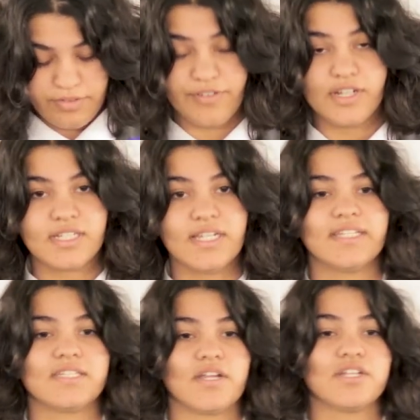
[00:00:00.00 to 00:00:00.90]

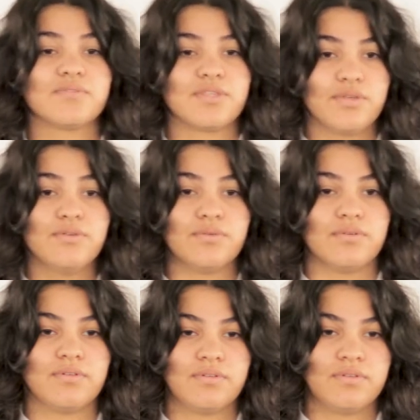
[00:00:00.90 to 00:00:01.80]
Firstly, it starts with
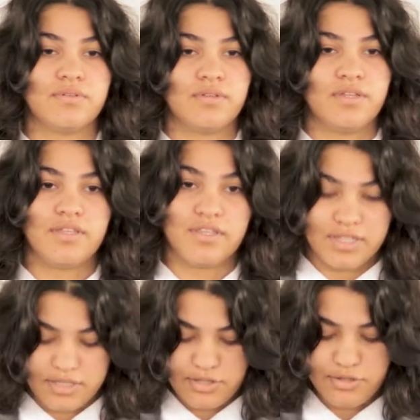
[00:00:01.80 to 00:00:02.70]
you,
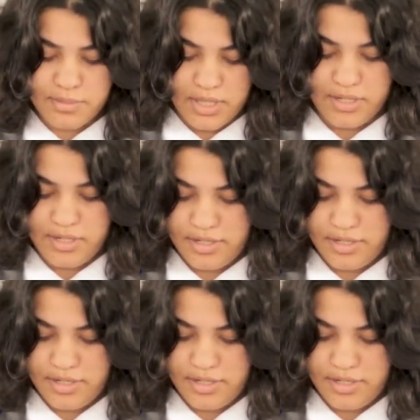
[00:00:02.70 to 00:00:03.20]
the consumer,